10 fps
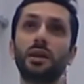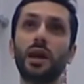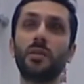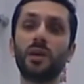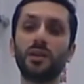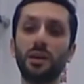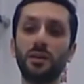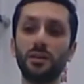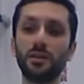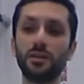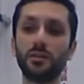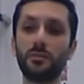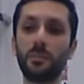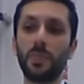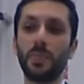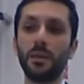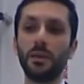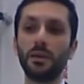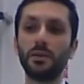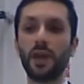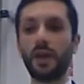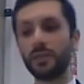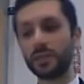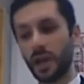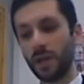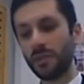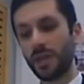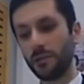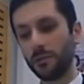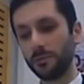about others. So you have the time now,